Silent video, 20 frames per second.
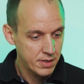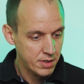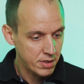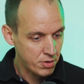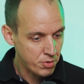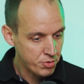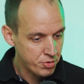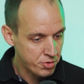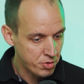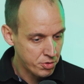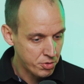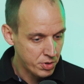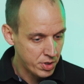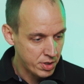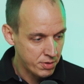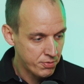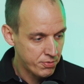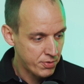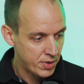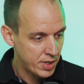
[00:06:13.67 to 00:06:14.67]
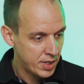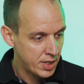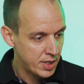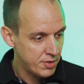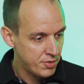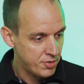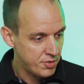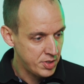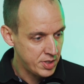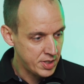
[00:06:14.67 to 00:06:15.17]
Also, if I
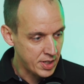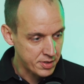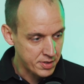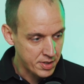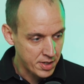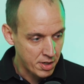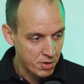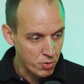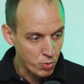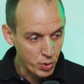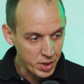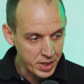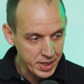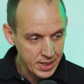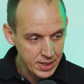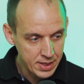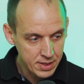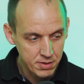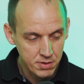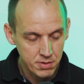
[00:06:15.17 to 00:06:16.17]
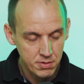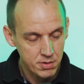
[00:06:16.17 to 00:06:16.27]
see that they are willing